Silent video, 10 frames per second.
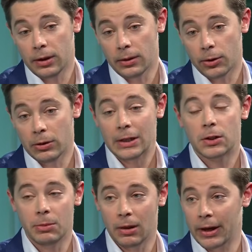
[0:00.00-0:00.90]
that there needs
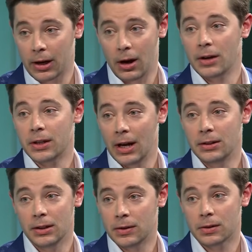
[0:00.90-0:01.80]
to be, like, a Content
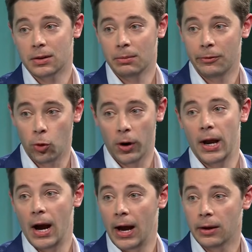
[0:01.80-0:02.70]
ID system for
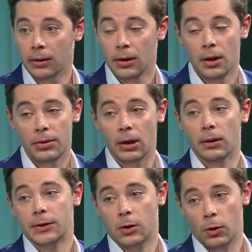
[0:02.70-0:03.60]
AI that
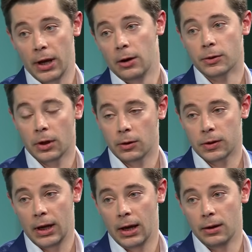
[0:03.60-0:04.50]
lets creators
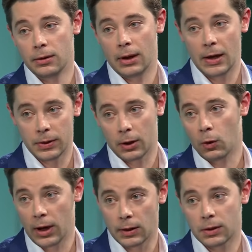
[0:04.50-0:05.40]
understand, as they
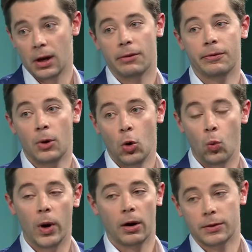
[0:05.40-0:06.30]
create stuff,
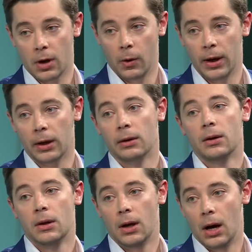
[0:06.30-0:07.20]
where it's going,
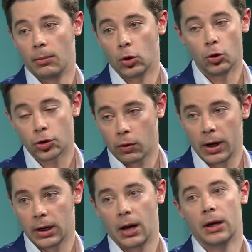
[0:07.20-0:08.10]
um, who's
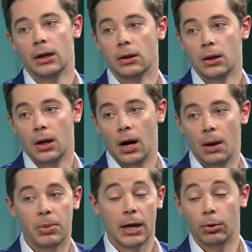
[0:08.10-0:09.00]
training on it, uh,
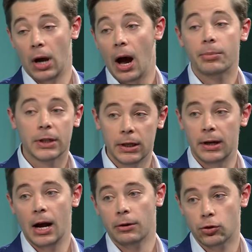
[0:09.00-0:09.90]
being able to opt in and
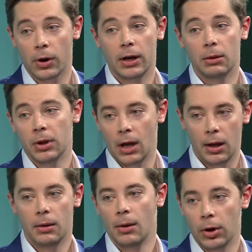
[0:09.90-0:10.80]
out of training, being
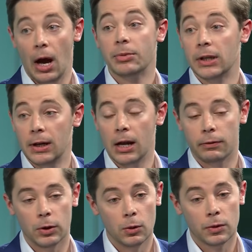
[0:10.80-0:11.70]
able to opt in and out of
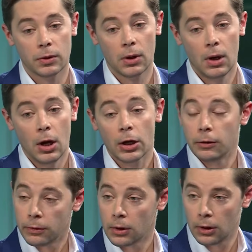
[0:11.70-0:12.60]
use.
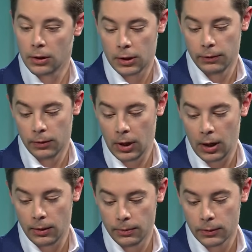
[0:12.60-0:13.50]
Uh,